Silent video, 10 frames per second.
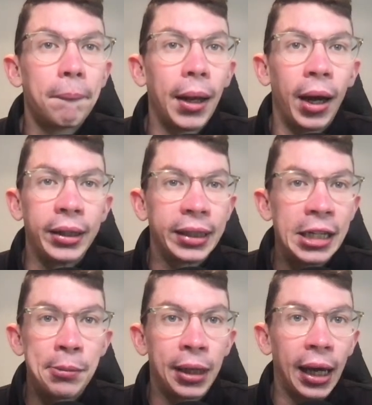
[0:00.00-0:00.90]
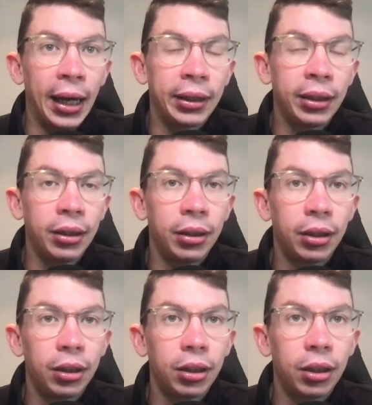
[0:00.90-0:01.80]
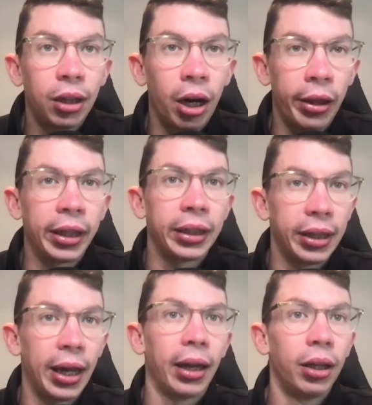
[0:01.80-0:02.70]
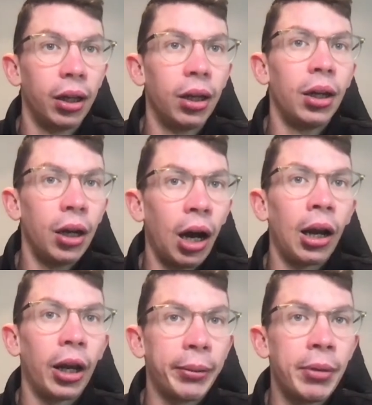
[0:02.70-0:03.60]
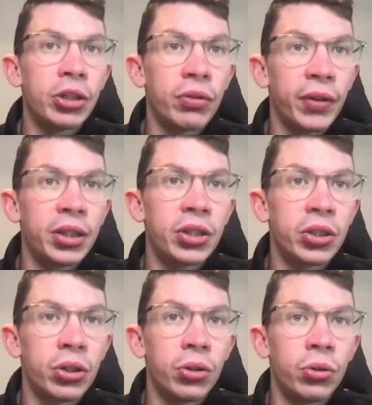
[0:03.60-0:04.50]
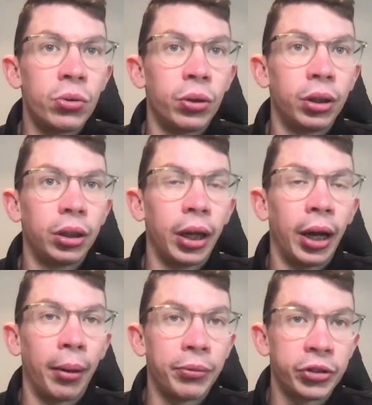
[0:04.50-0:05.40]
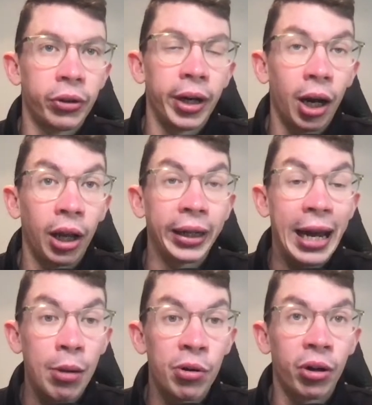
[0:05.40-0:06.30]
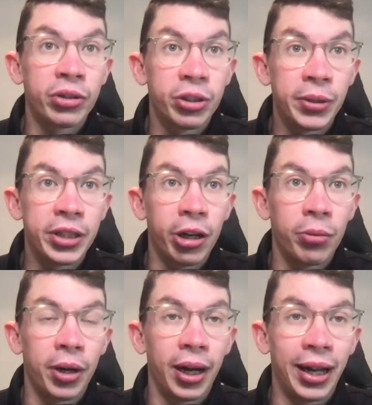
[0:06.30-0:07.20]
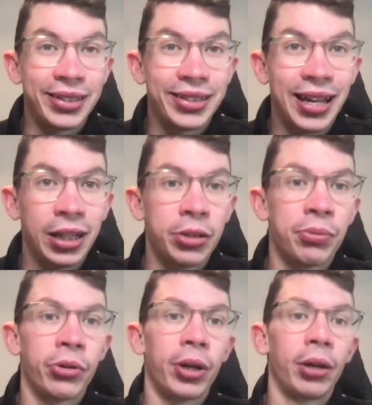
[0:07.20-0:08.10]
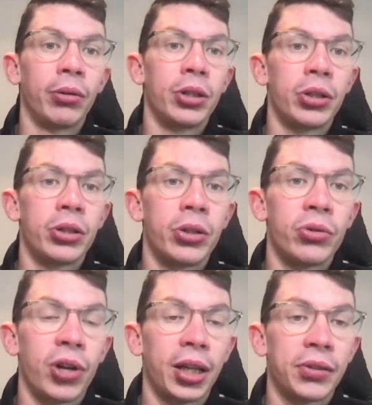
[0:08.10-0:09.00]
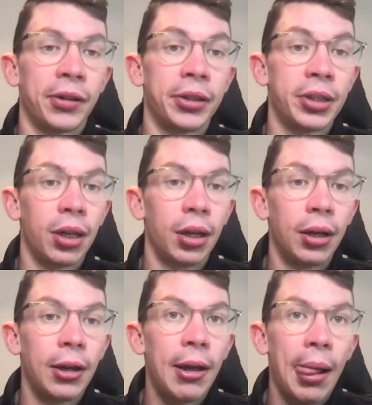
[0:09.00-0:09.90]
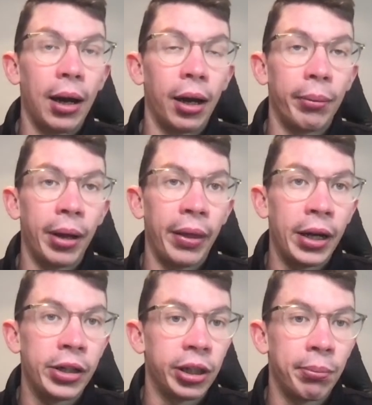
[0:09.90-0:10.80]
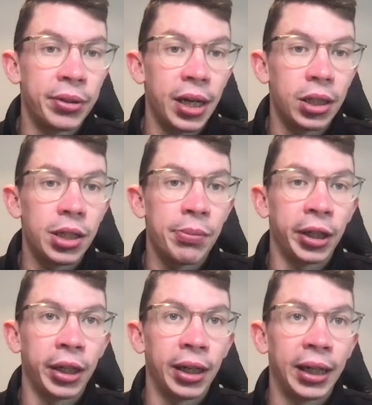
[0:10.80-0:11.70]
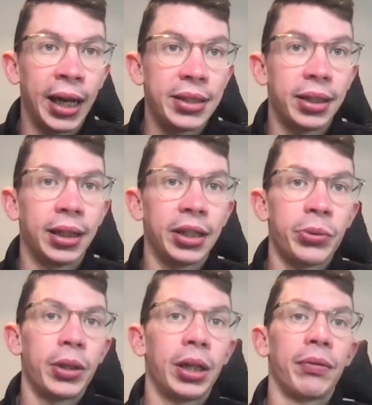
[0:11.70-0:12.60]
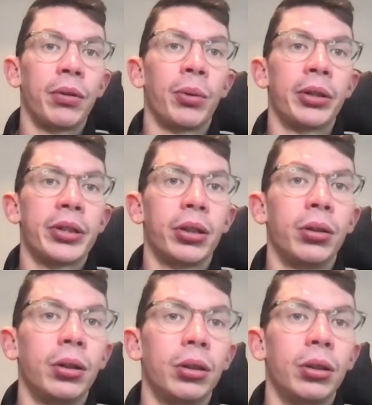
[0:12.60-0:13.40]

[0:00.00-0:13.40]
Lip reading: I'd keep Kane. I think, yeah. I like Mitrovic to... I like Almiron to Mitoma and Salah to Bruno as your 2 transfers. And then you can potentially bring in Nketiah next week if you want to.